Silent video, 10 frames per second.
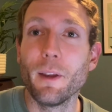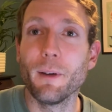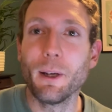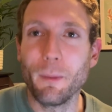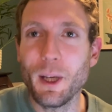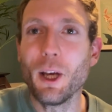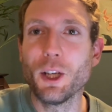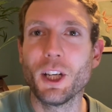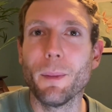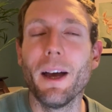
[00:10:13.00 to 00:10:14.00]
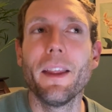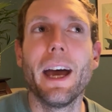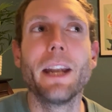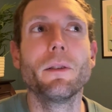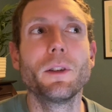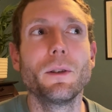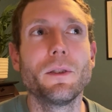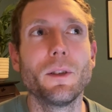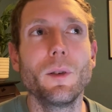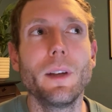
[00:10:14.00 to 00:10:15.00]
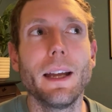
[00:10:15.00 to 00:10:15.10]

I'm going to be gushing about that in a review soon.